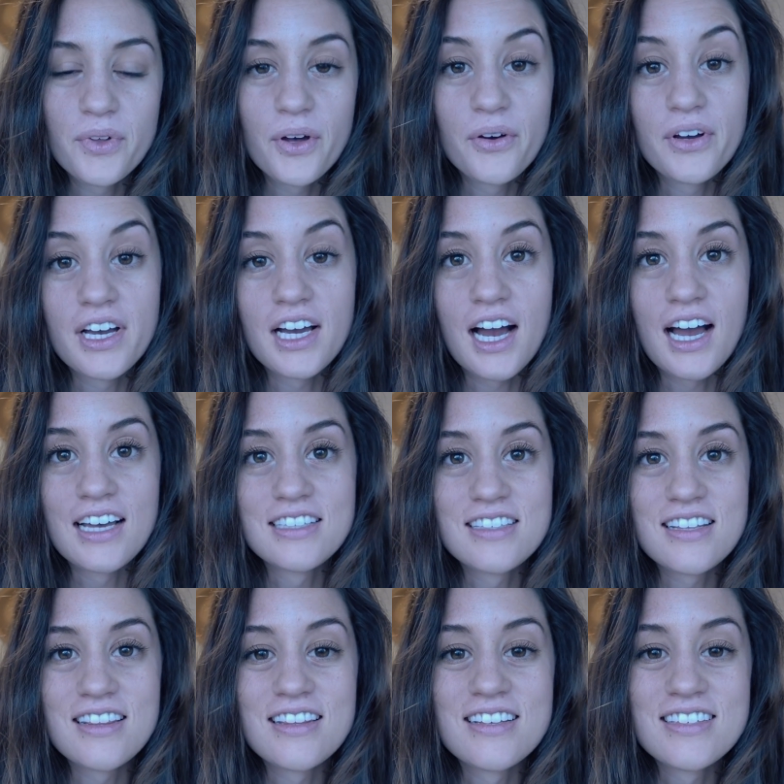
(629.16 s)
Okay guys,
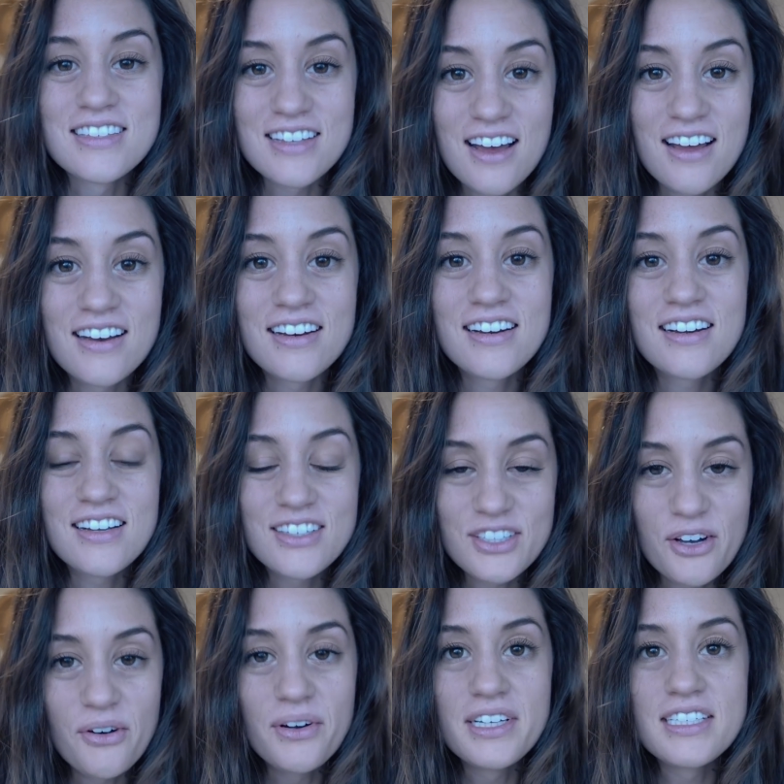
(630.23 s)
the sun is
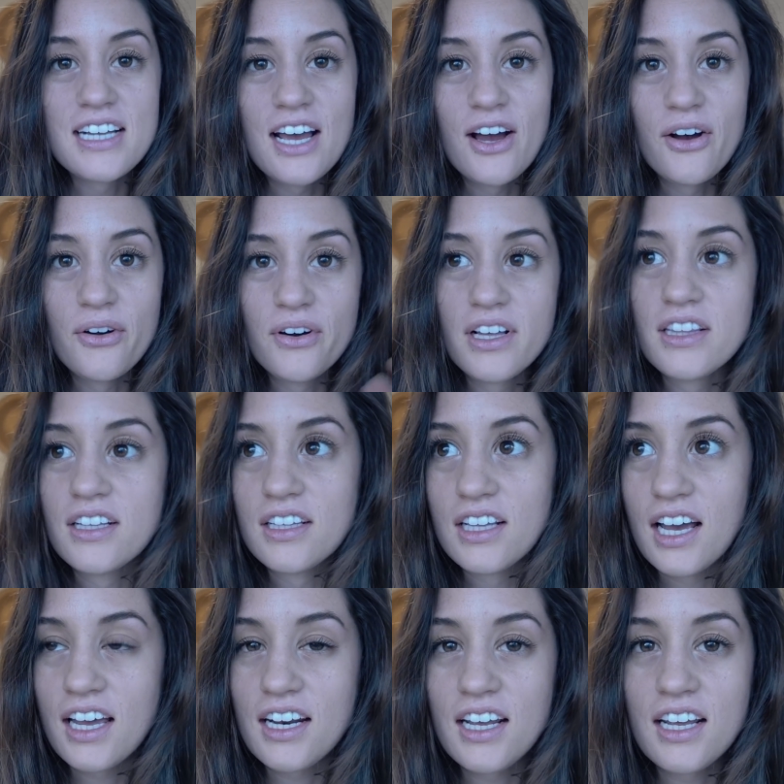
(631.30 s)
going down and the
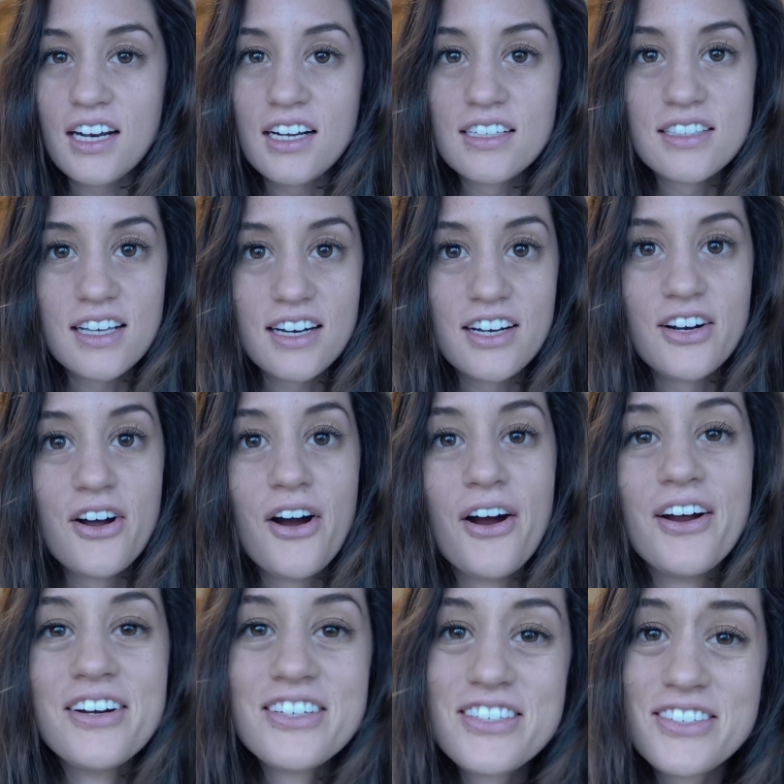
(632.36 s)
lighting is getting
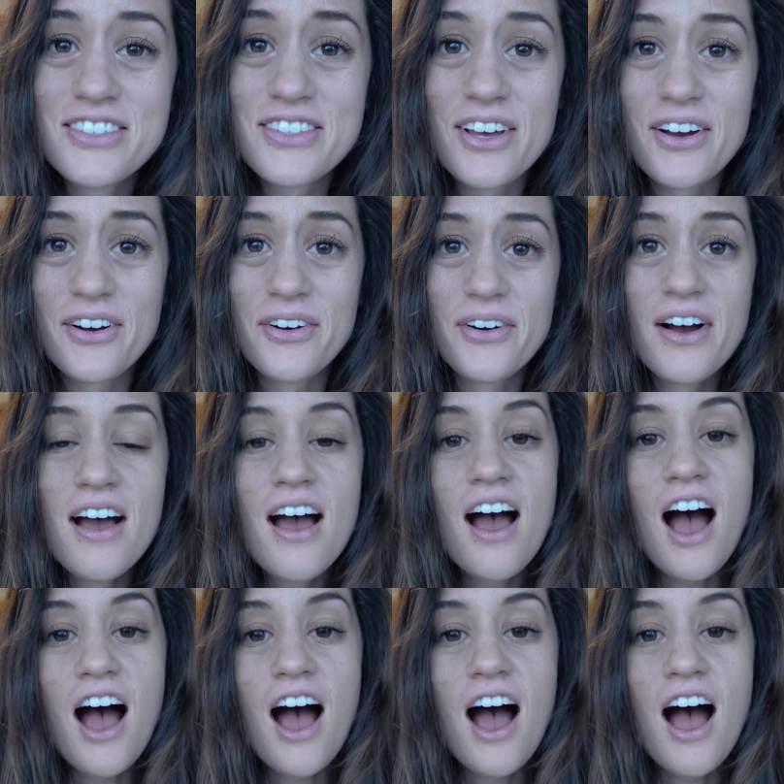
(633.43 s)
harsh, so